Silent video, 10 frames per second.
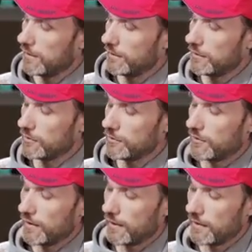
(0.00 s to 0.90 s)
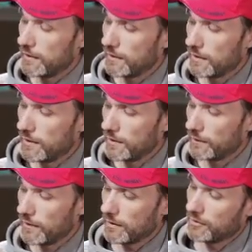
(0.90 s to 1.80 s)
This is
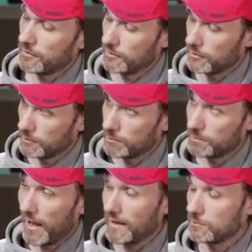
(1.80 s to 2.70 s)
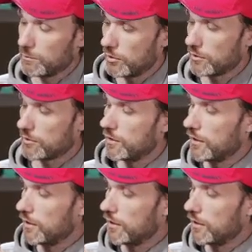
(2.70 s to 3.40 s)
actually this is a pan motor.